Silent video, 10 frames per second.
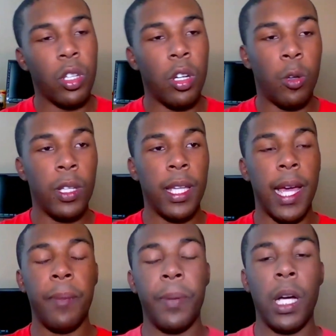So
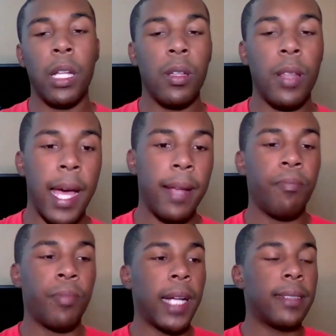yeah, but other than
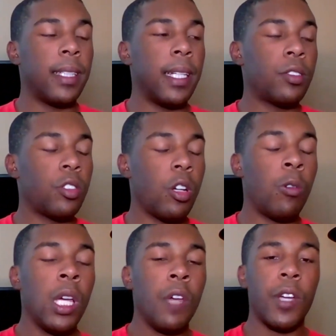that, that's it.
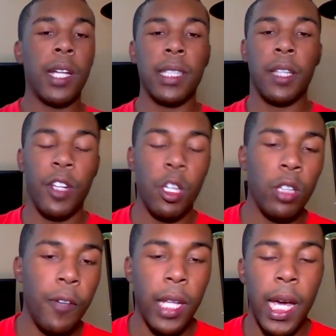So if you guys like the
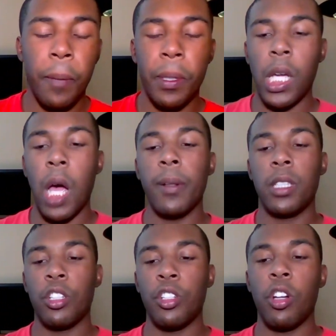video, leave a like, put in the
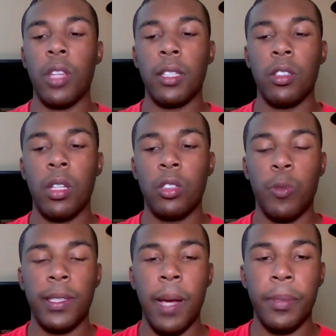comment section your thoughts on
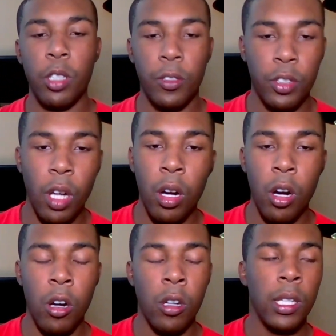this week's episode of
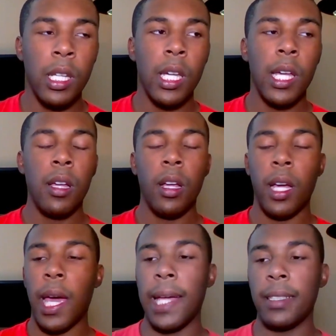Stargirl.
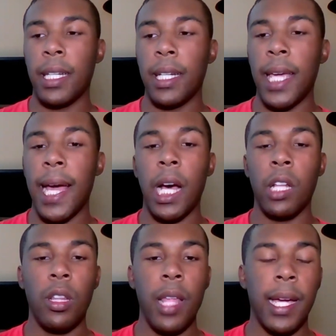And yeah,
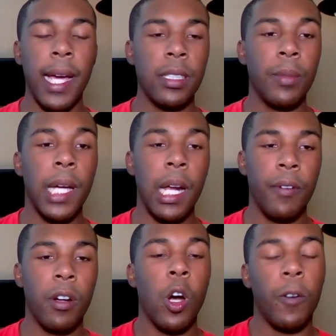other than that, guys, I'm gonna get
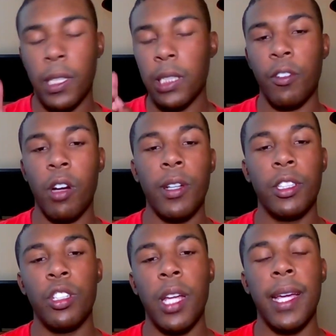out of here. Hopefully you guys have a great
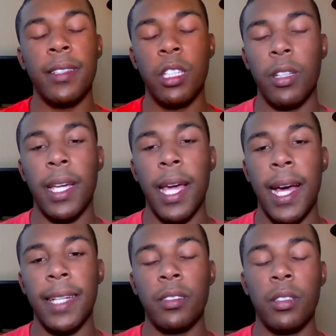rest of your day. Until then,
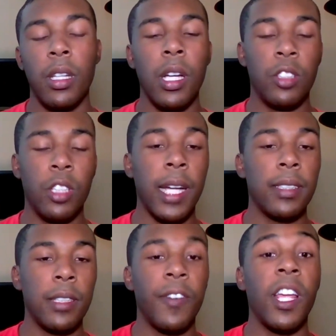guys, see you
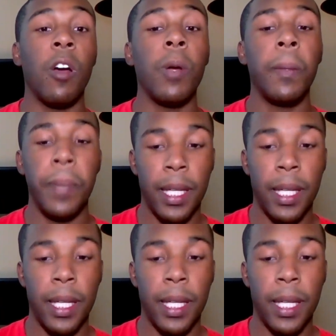guys in the next video.